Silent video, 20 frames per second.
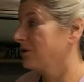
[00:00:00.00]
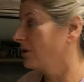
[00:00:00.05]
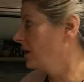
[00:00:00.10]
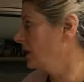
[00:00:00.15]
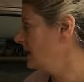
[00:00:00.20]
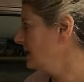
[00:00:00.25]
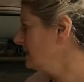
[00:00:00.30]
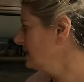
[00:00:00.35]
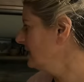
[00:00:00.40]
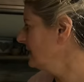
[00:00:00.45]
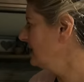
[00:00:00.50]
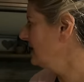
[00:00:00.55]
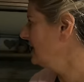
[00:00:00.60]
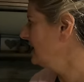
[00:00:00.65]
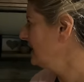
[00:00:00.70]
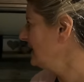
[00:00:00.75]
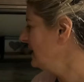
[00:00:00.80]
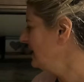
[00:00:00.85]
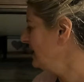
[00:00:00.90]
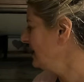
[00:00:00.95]
great.
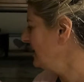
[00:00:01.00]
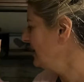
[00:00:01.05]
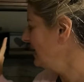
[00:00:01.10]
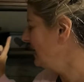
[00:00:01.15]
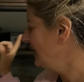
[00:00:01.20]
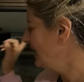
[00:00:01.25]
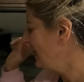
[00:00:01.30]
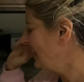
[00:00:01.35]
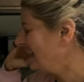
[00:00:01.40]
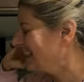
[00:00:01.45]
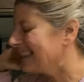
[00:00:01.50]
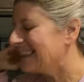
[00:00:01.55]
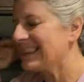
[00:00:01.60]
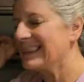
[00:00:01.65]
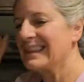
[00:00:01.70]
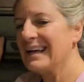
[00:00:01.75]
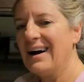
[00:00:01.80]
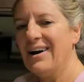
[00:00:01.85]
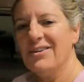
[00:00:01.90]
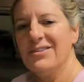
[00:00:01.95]

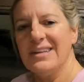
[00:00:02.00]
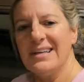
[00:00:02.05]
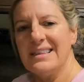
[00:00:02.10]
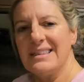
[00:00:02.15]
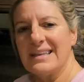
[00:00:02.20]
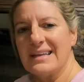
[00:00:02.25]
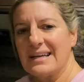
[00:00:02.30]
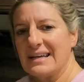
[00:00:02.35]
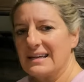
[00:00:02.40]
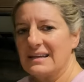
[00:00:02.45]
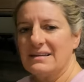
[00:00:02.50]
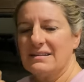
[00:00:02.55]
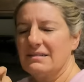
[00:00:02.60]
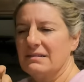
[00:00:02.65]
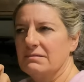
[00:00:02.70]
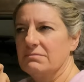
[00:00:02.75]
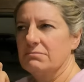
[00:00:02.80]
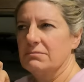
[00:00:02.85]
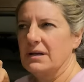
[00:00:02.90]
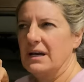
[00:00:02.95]
The only thing,
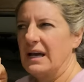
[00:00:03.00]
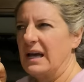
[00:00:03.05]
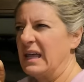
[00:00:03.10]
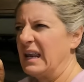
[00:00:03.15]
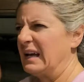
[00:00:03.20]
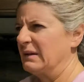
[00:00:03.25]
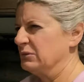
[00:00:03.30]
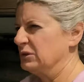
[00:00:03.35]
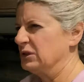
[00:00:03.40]
and